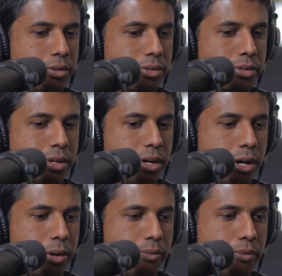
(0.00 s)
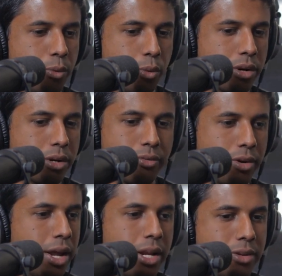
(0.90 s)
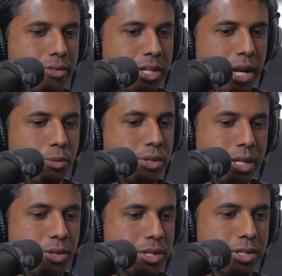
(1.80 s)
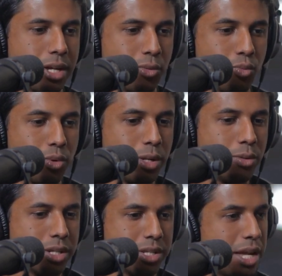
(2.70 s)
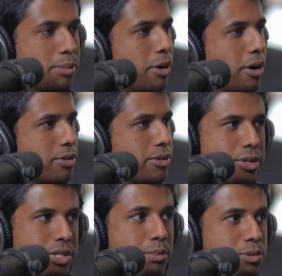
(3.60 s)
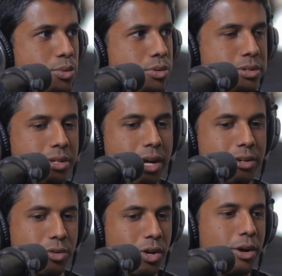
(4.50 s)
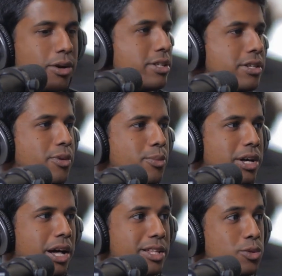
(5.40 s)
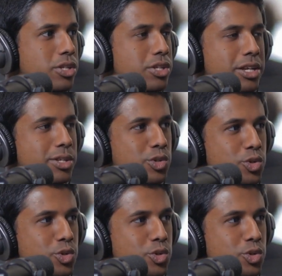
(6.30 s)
work for any different checkpoints, and you can just reuse the same model or the same tools to create all these different modalities, which is super cool.